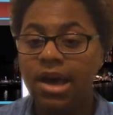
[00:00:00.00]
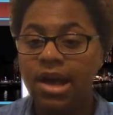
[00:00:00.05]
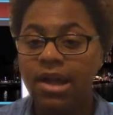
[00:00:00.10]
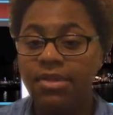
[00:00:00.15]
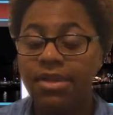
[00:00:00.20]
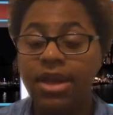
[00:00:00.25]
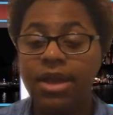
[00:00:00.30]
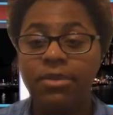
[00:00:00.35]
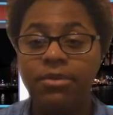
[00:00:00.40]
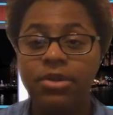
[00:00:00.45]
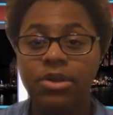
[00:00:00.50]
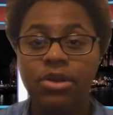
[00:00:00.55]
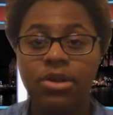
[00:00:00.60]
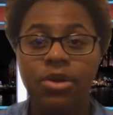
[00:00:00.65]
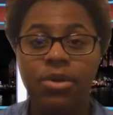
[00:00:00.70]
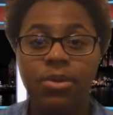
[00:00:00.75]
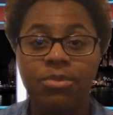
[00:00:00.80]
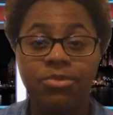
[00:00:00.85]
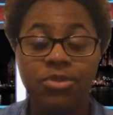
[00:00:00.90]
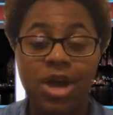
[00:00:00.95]
Uh, that, you
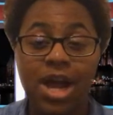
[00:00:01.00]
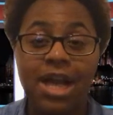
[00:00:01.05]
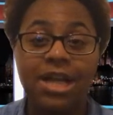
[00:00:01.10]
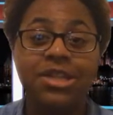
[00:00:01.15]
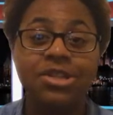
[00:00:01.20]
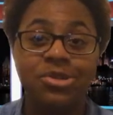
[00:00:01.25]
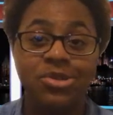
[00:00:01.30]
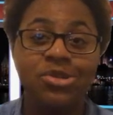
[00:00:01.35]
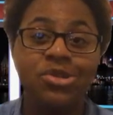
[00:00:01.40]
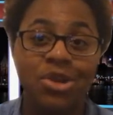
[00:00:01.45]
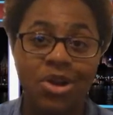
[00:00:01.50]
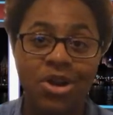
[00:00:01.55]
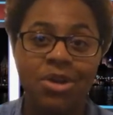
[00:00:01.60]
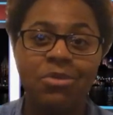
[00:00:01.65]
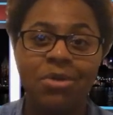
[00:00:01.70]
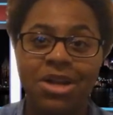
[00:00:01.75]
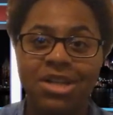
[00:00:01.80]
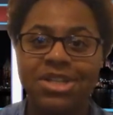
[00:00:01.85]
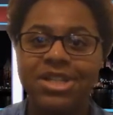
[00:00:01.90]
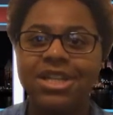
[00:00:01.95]
know, I'm trying to
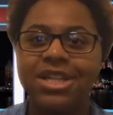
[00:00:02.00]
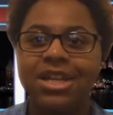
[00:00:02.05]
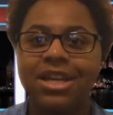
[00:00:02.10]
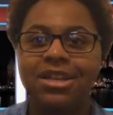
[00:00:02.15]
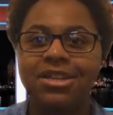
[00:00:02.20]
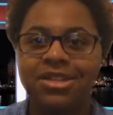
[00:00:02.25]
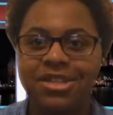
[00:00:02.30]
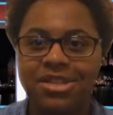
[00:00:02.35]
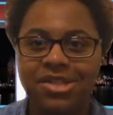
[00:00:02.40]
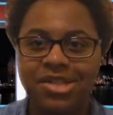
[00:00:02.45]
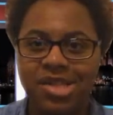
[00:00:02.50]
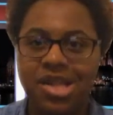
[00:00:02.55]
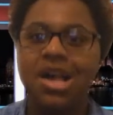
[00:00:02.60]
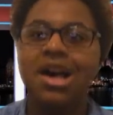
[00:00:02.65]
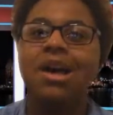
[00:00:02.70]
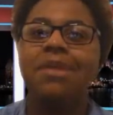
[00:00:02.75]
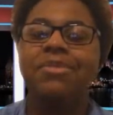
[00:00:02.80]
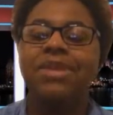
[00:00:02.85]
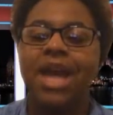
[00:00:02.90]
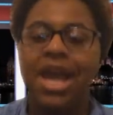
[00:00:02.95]
start watching
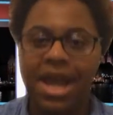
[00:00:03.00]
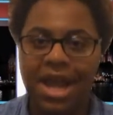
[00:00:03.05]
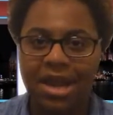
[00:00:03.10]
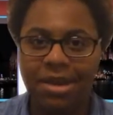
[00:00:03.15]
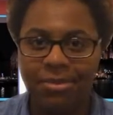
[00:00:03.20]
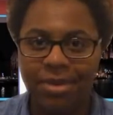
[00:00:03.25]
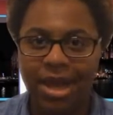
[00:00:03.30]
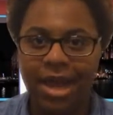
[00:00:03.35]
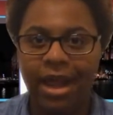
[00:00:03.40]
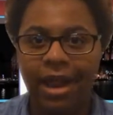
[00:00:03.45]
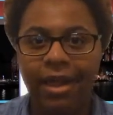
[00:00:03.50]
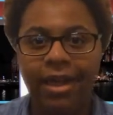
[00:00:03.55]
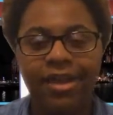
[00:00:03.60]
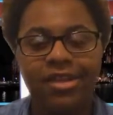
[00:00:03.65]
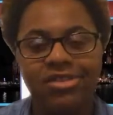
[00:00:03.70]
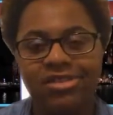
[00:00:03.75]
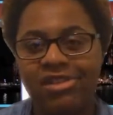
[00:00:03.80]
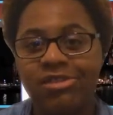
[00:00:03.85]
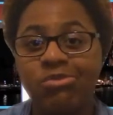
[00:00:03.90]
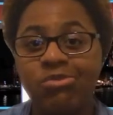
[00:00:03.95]
subbed anime.
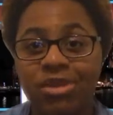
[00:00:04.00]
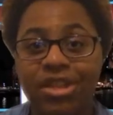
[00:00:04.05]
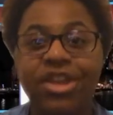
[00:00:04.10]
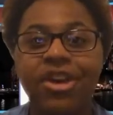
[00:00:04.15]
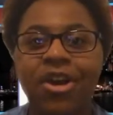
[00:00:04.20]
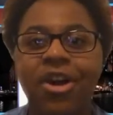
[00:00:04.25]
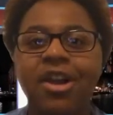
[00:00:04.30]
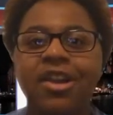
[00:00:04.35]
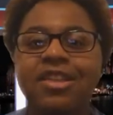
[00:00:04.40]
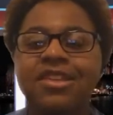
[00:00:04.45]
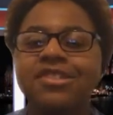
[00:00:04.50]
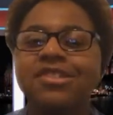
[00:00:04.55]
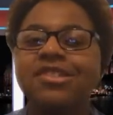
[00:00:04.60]
It's just really hard